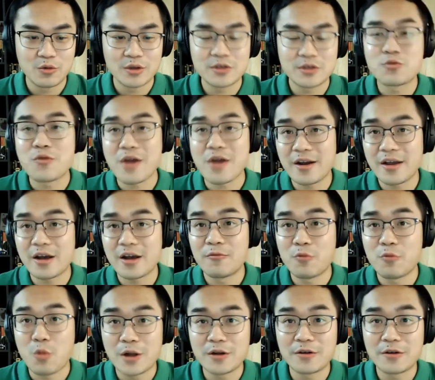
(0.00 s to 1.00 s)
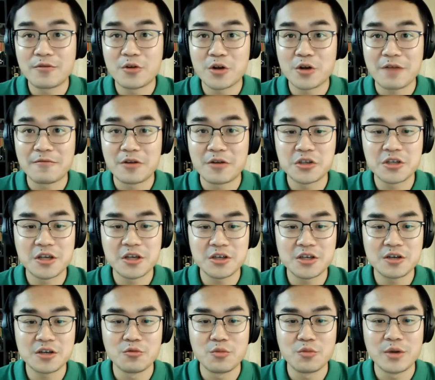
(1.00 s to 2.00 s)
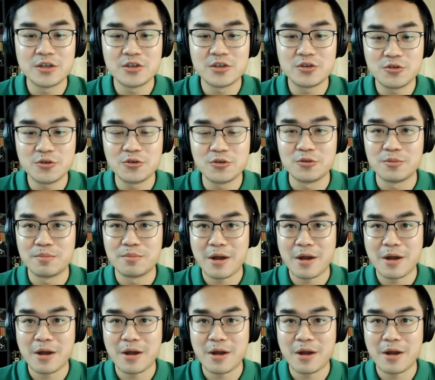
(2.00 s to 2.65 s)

was really a wonderful conversation with you,